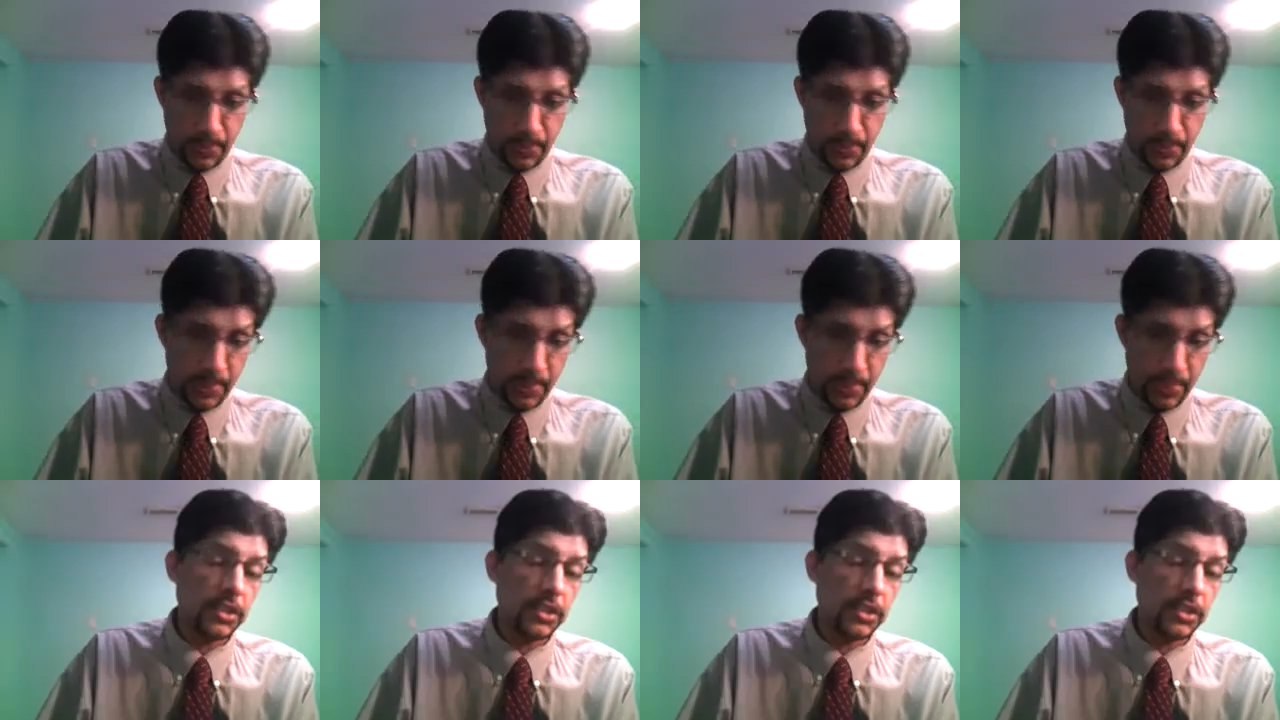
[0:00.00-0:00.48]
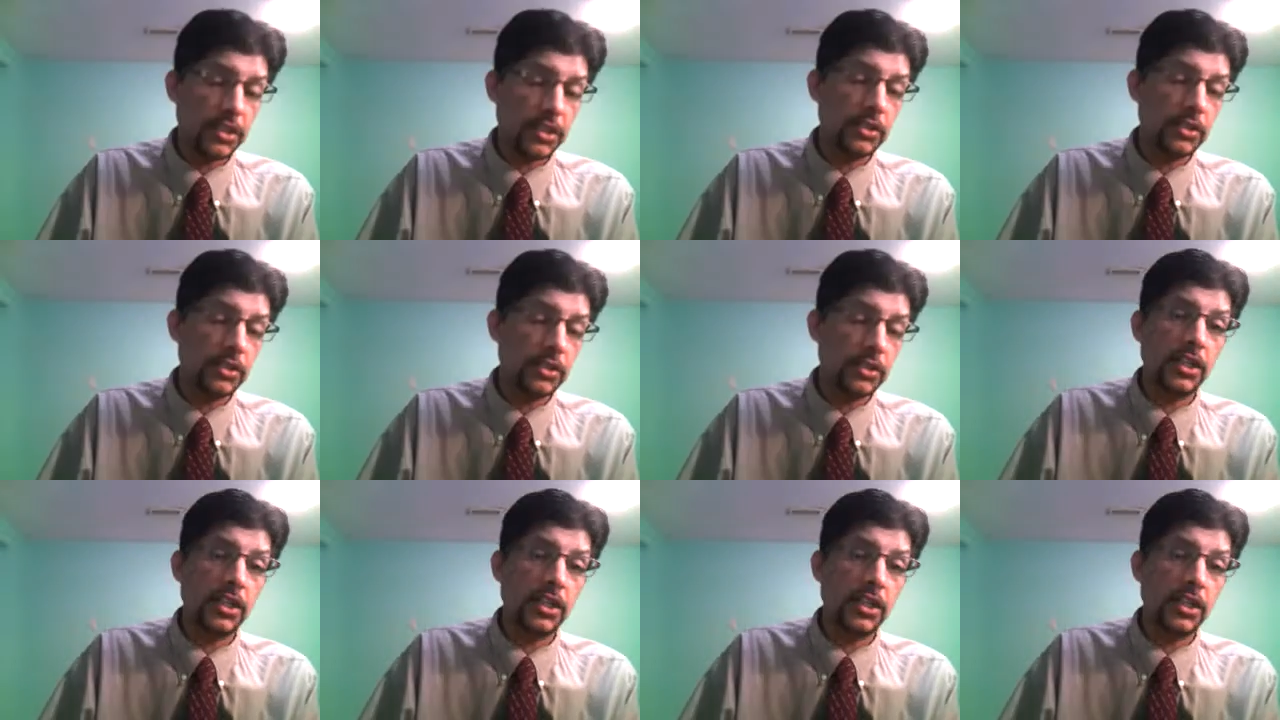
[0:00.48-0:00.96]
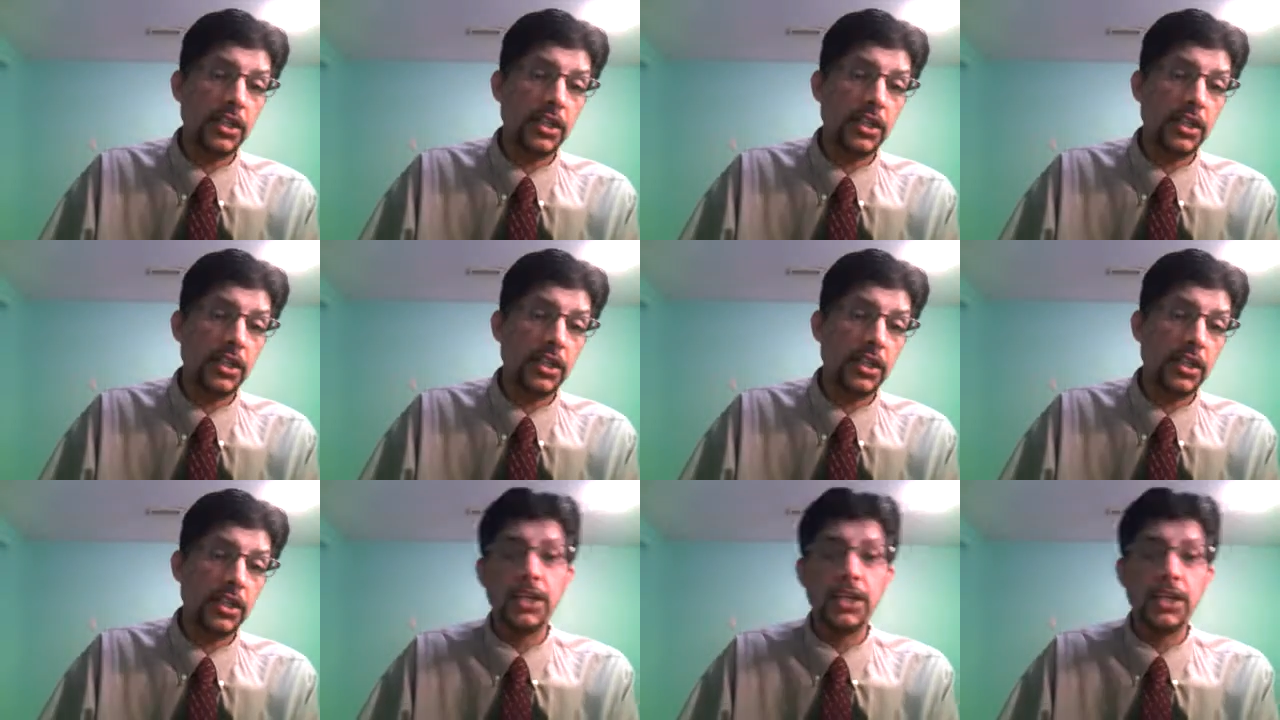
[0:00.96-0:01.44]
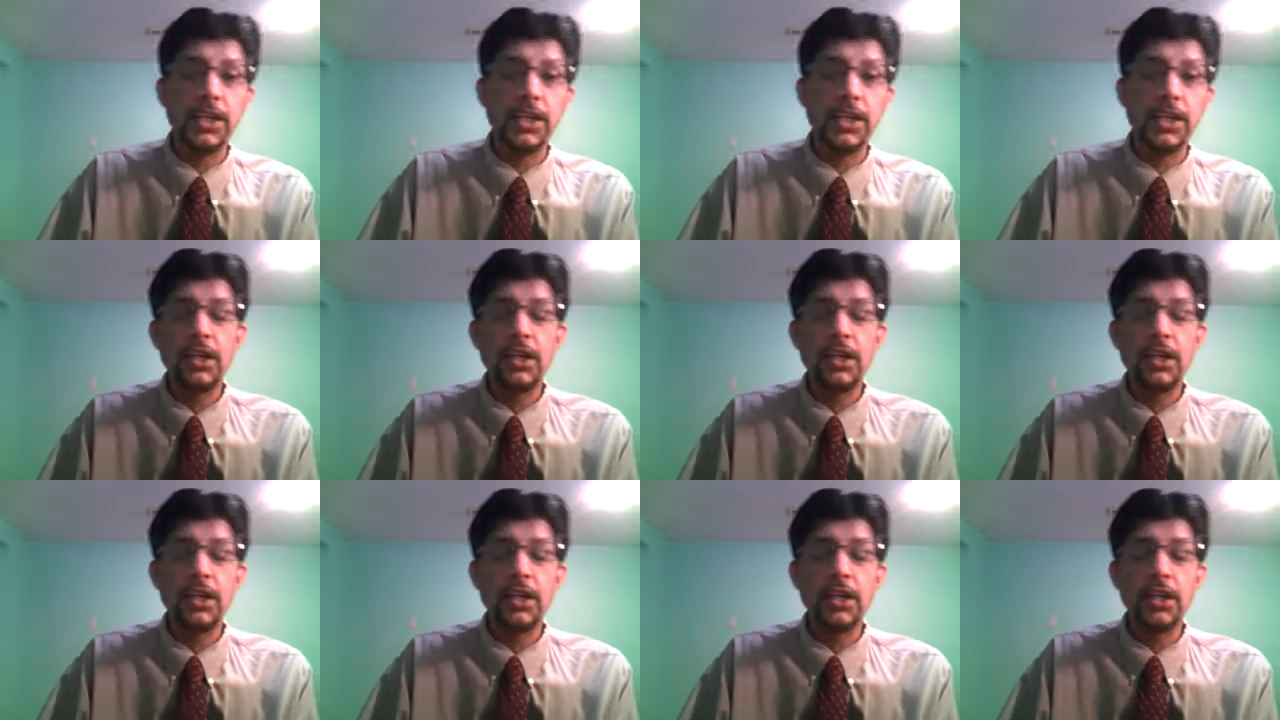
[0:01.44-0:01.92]
But a recovery,
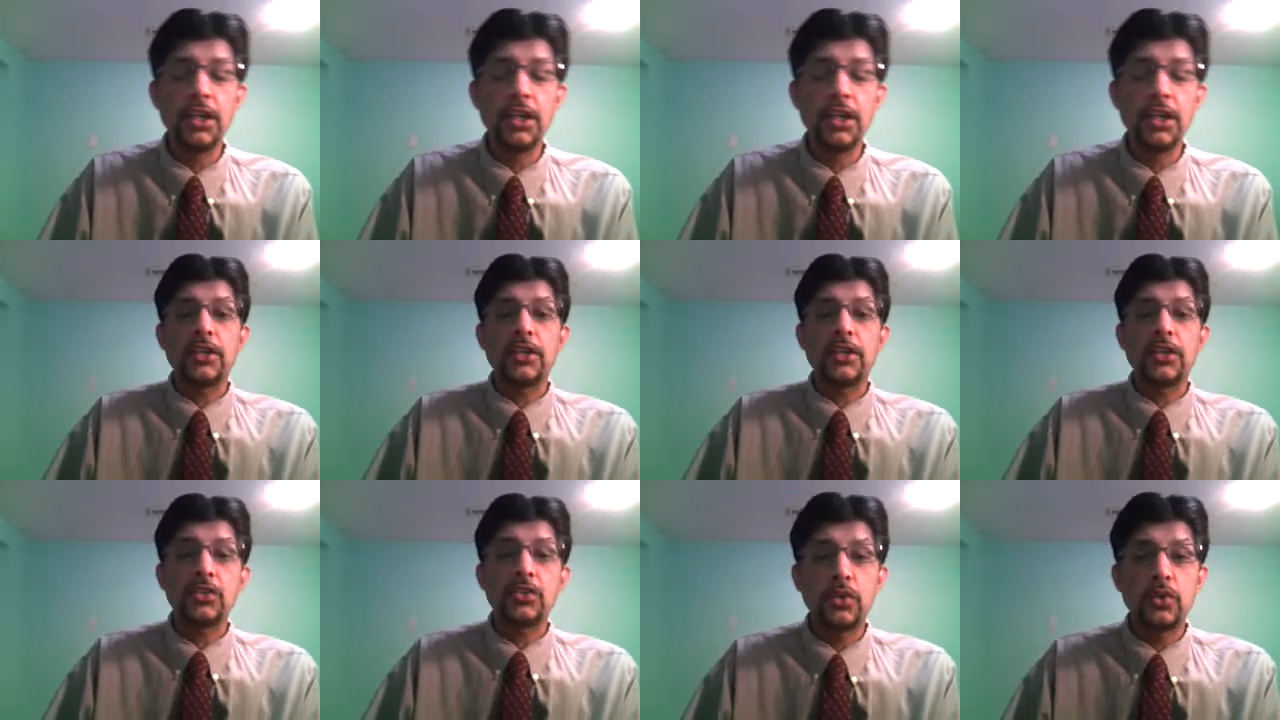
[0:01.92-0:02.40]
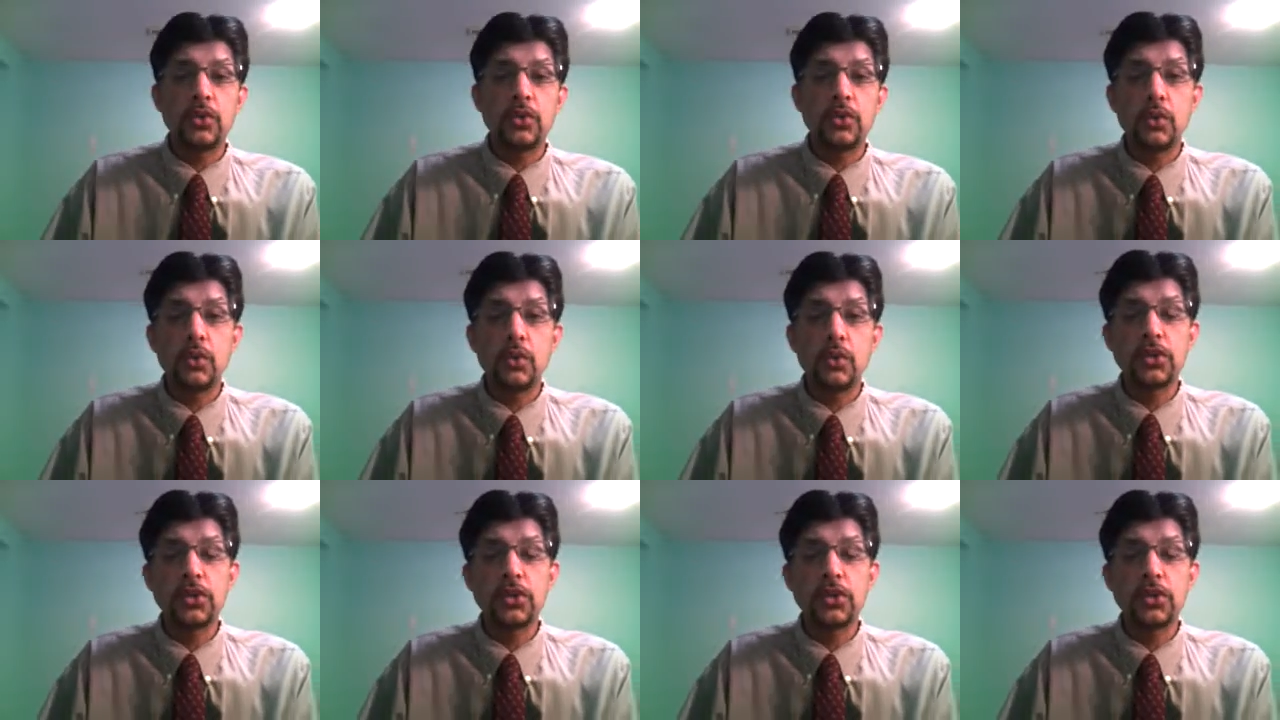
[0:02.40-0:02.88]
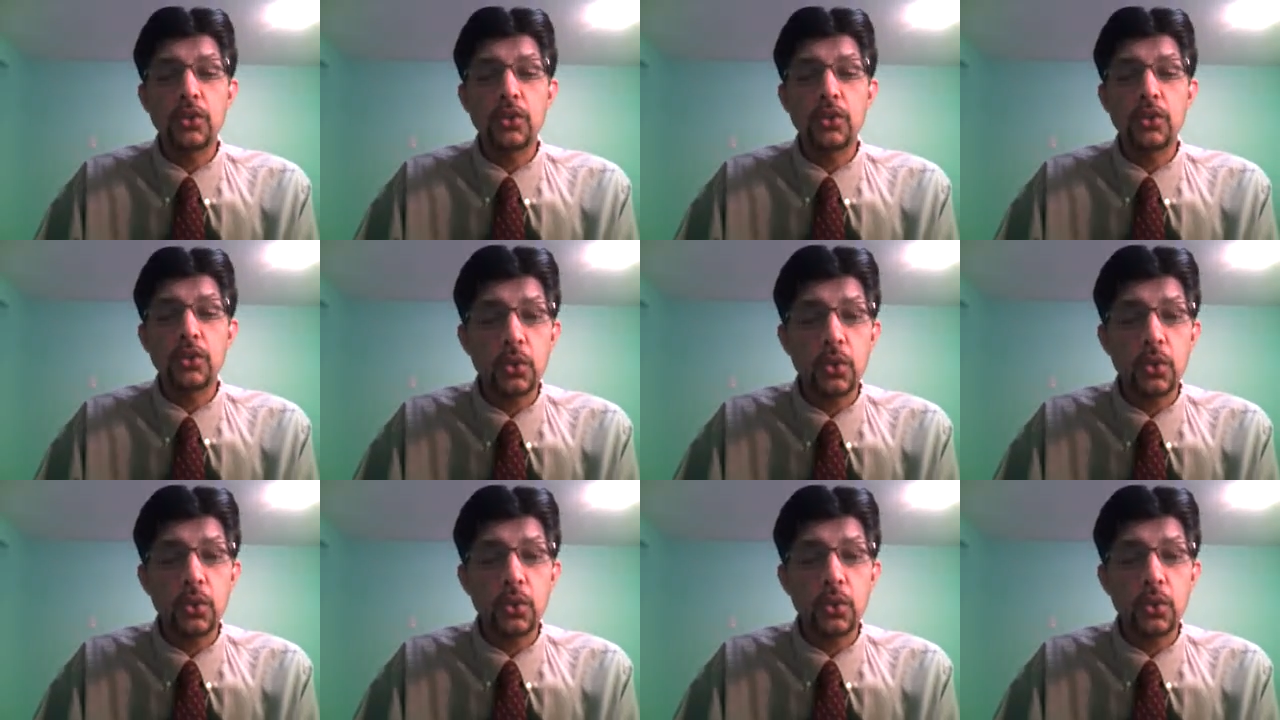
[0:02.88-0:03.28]
thanks to Dowridge and Holder,